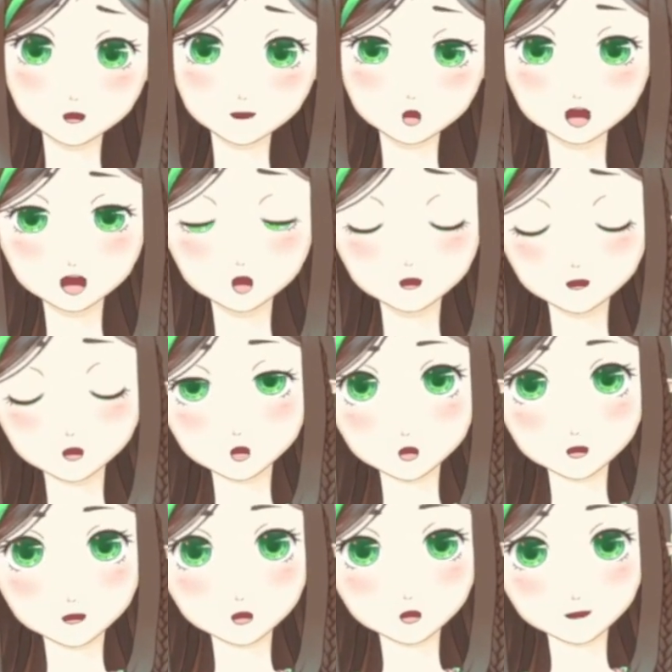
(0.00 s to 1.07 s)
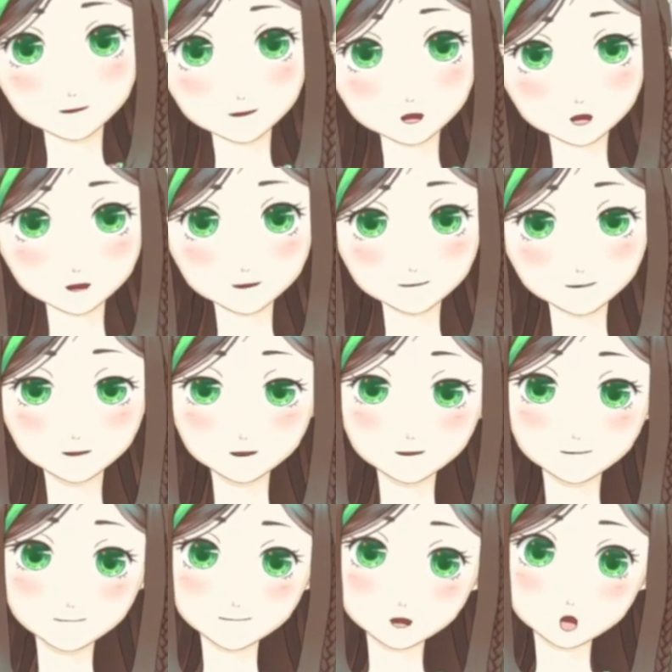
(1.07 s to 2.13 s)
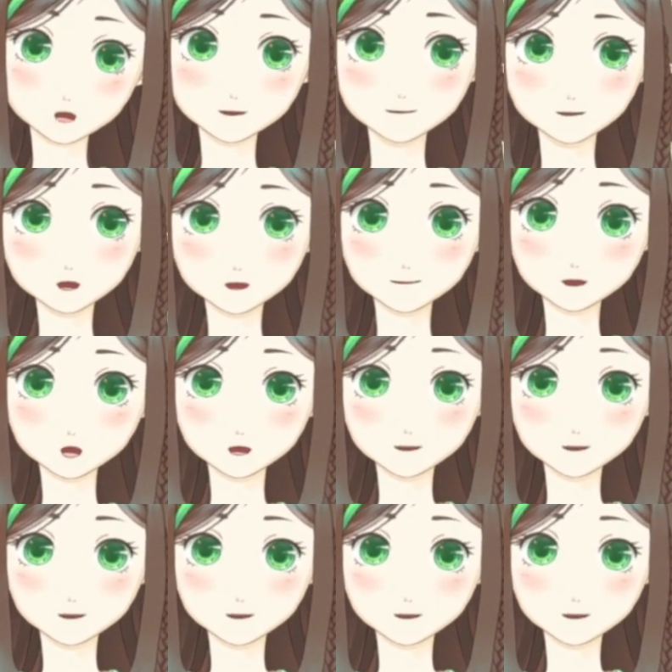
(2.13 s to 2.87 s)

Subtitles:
They are always the most important part to get right.